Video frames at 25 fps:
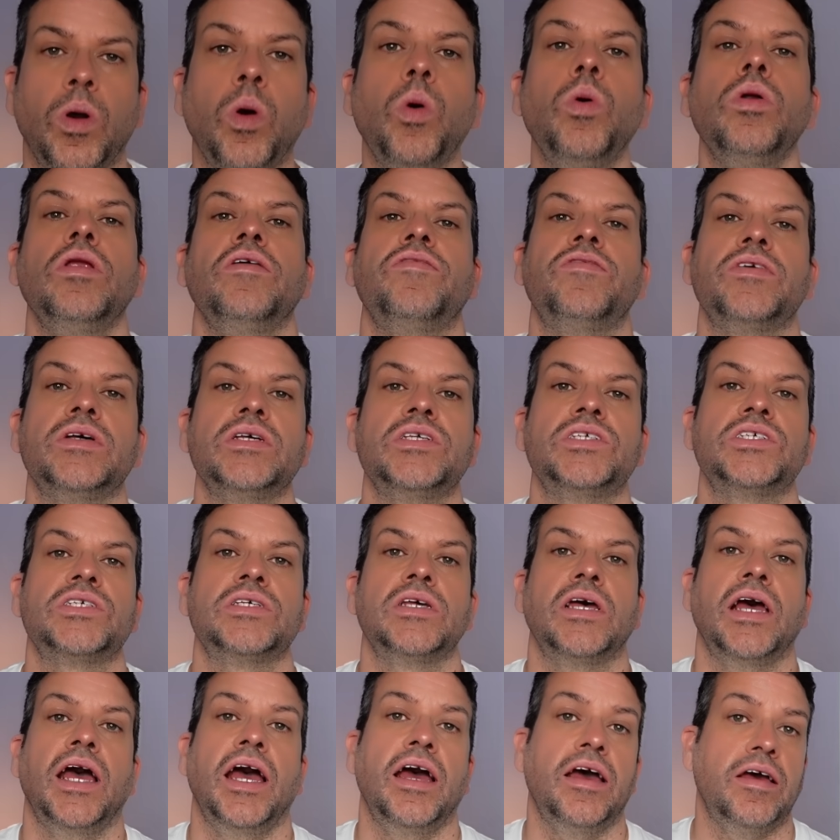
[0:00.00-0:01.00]
All of
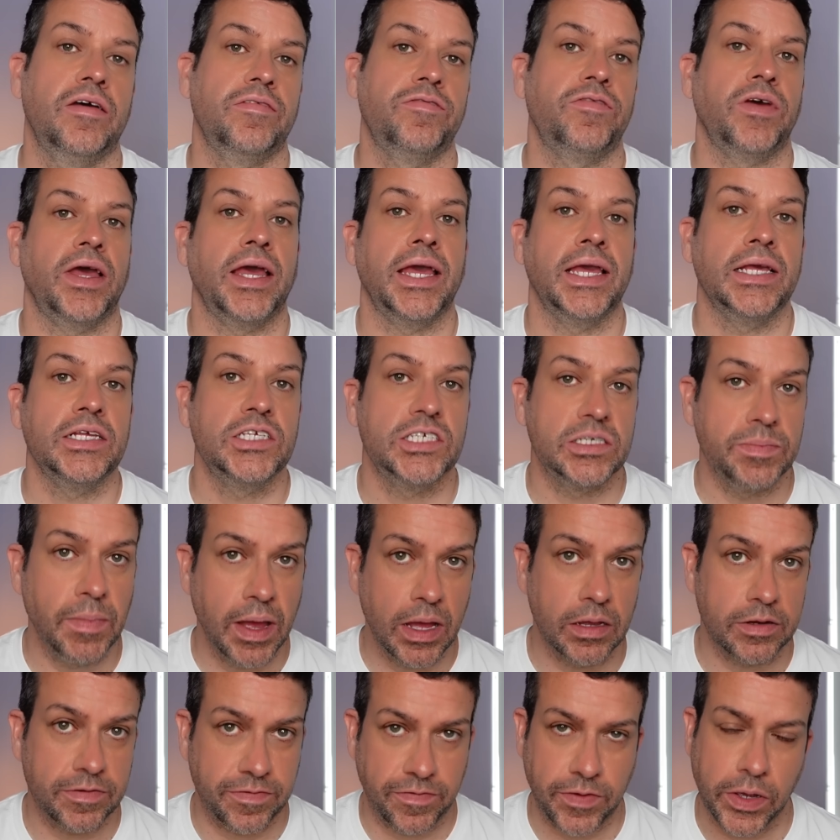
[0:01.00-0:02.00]
us have a
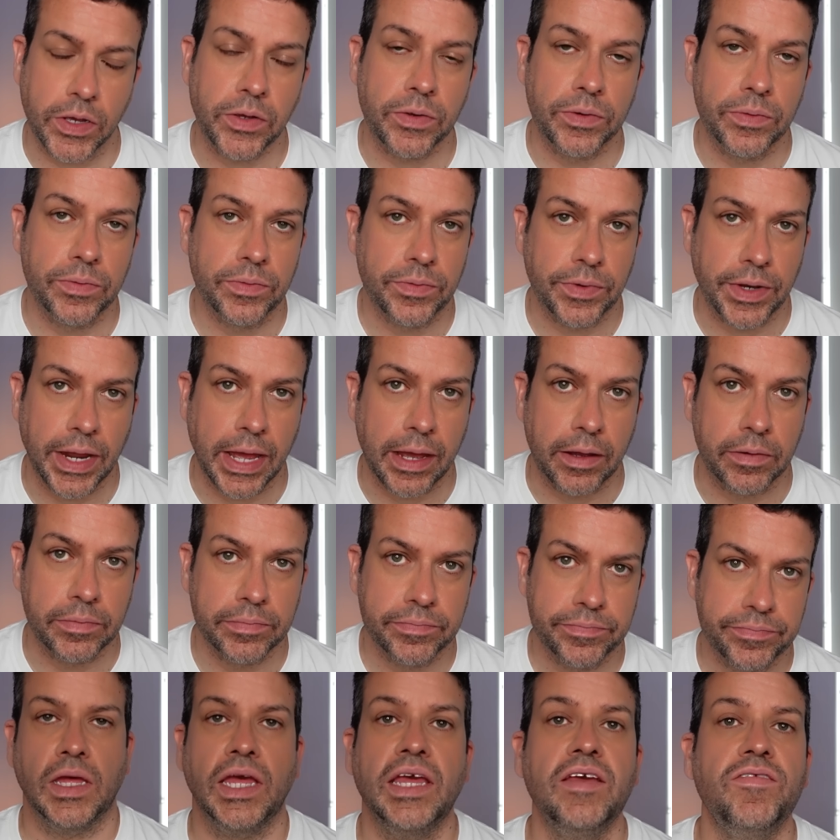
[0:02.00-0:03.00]
smartphone now.
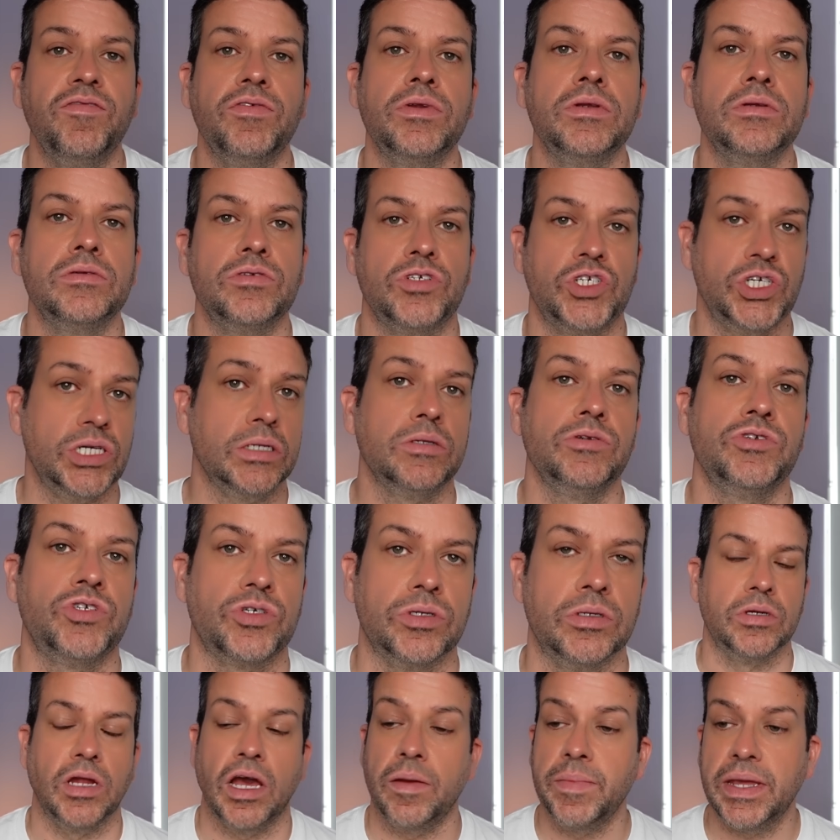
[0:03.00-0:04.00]
Even
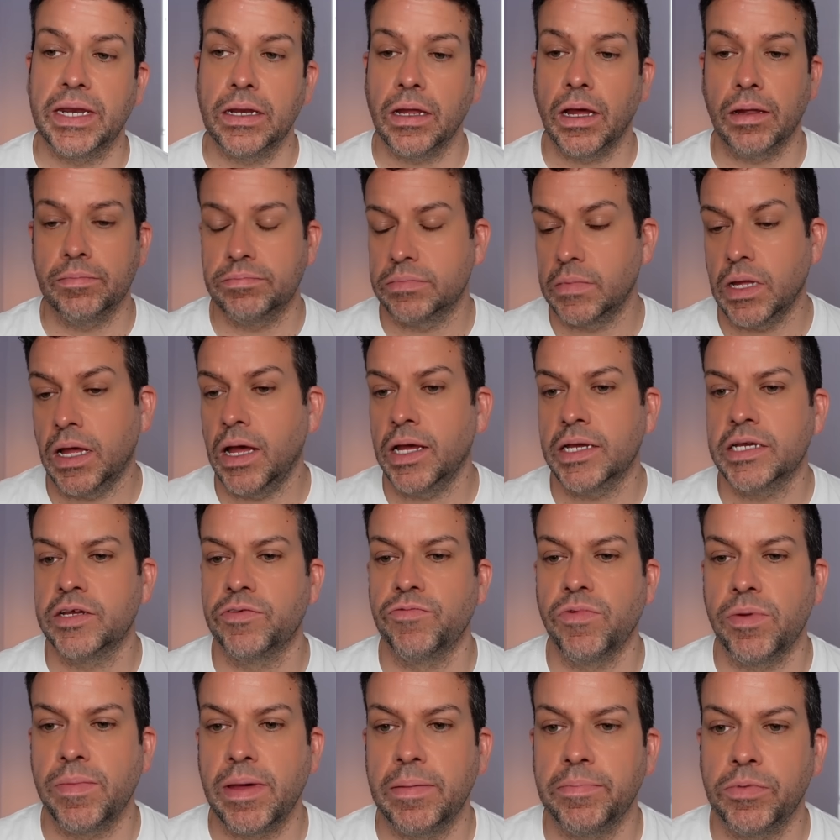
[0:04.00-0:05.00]
children. I mean, I
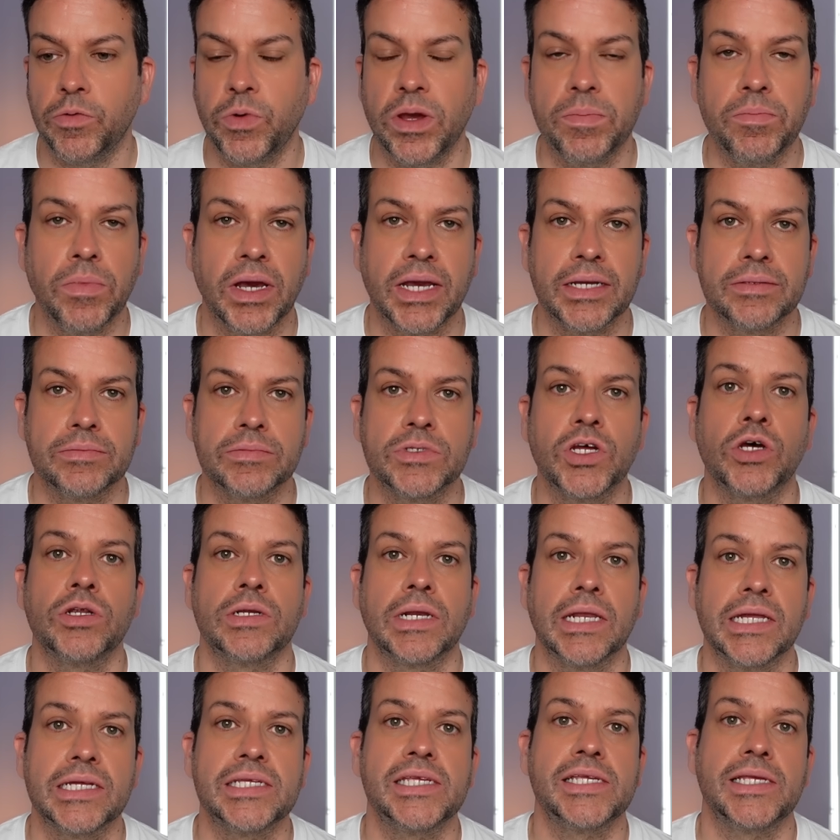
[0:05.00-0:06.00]
can remember when my
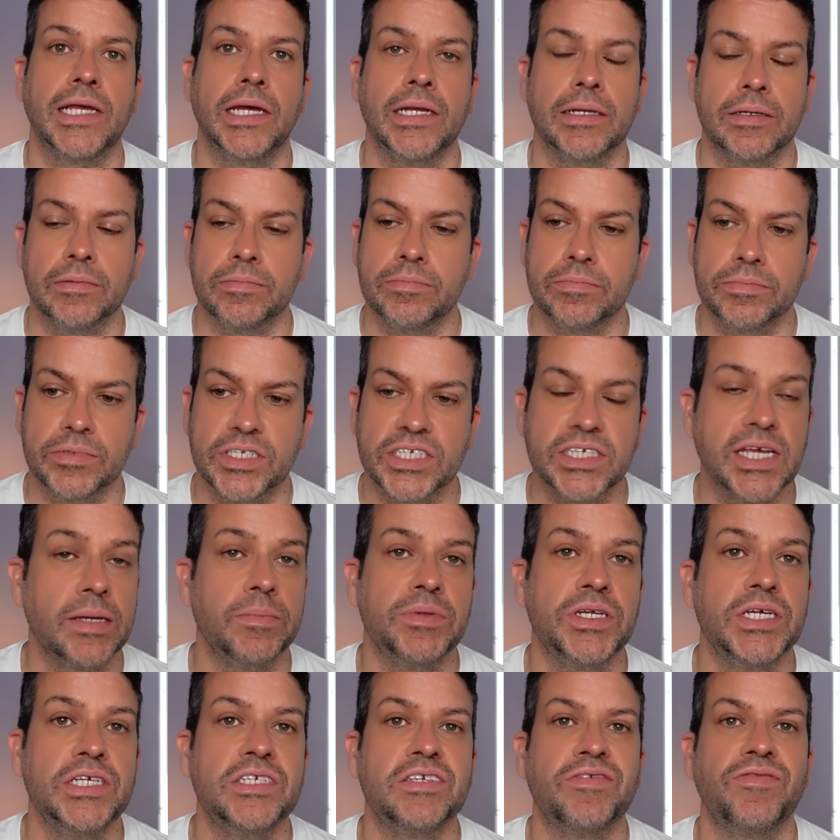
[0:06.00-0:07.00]
toddler son
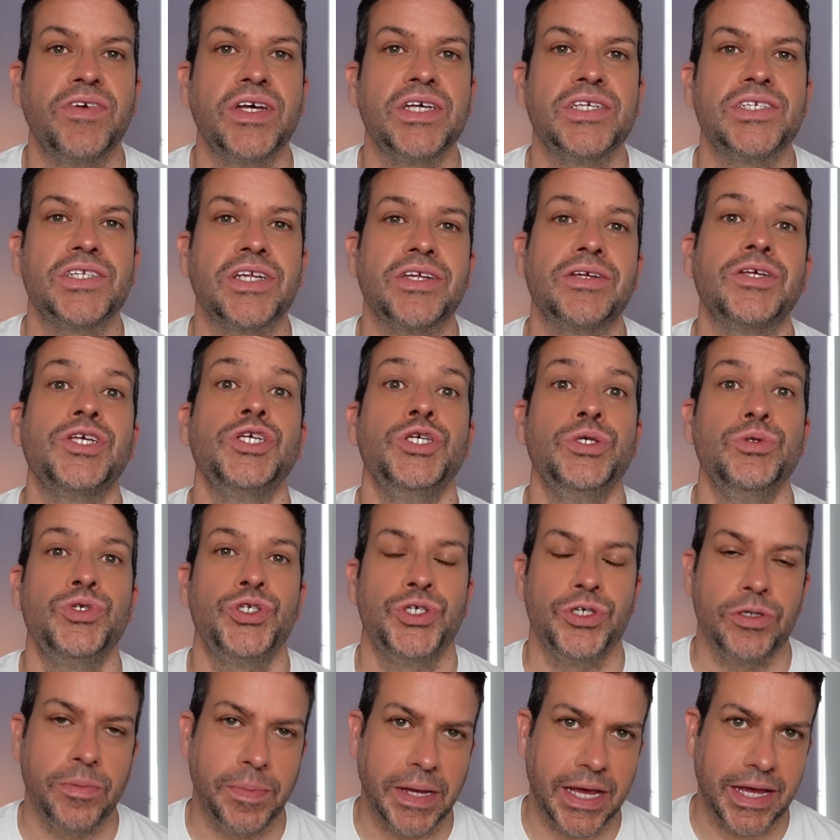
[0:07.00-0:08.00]
skipped his first
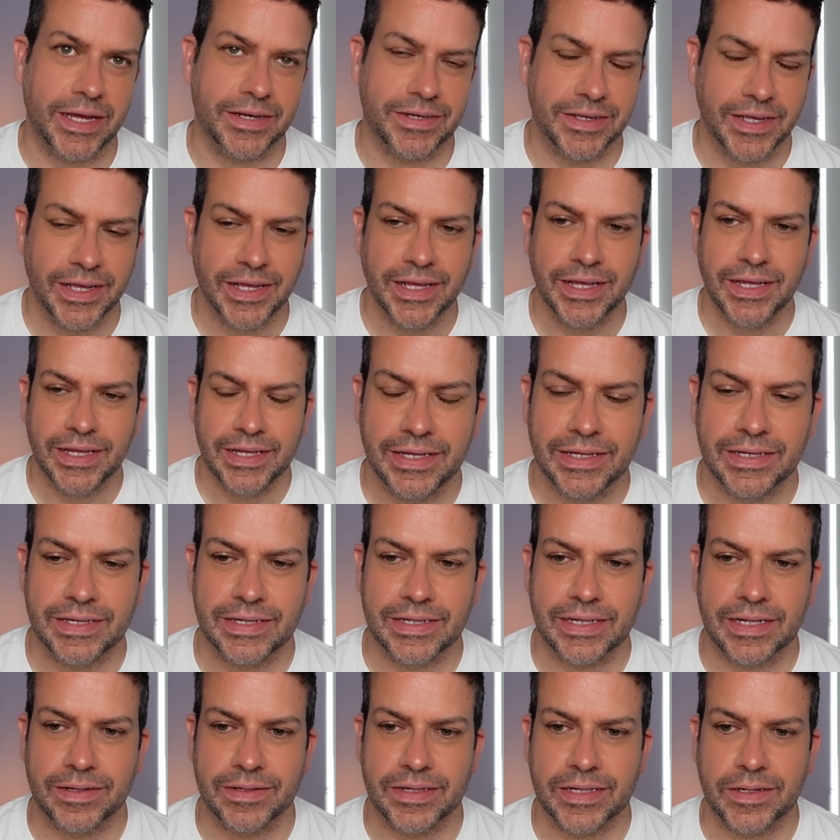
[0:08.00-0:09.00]
YouTube ad.
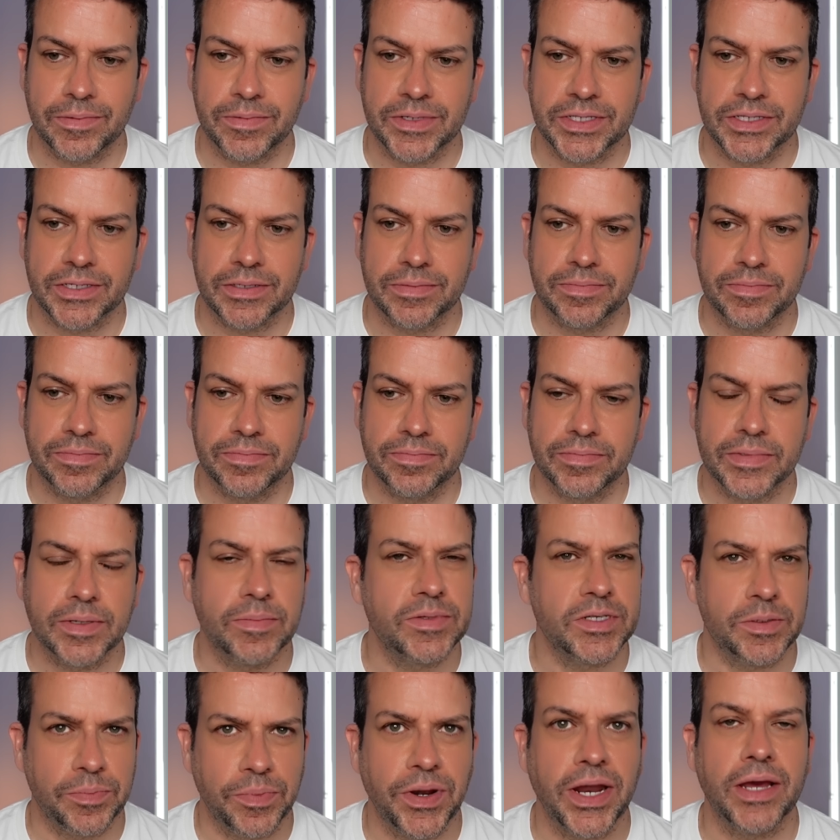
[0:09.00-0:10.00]
That was
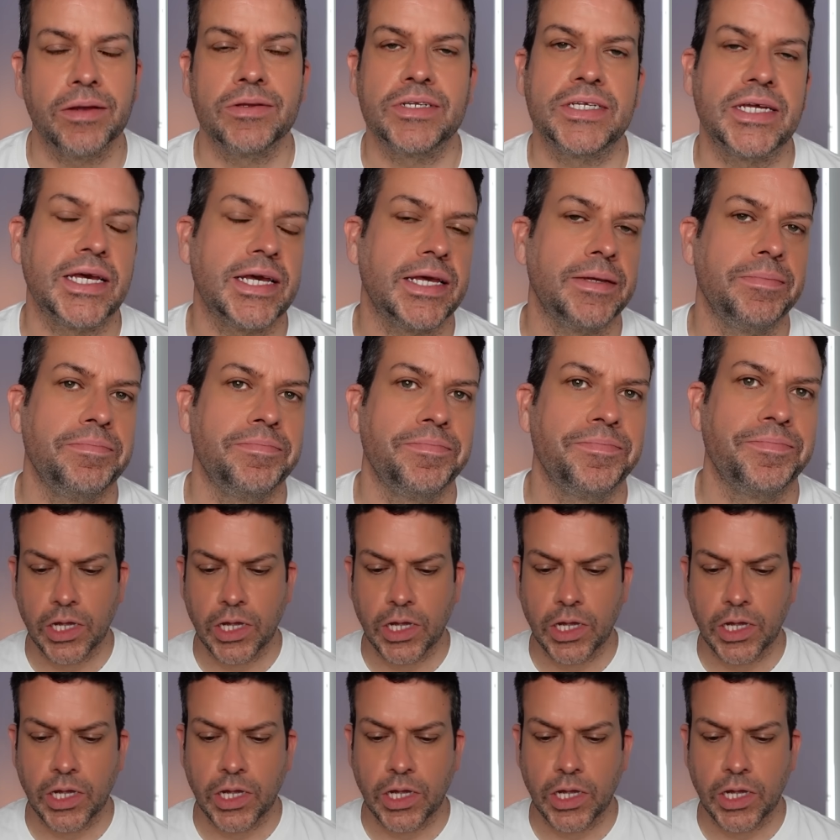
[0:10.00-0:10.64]
a proud day.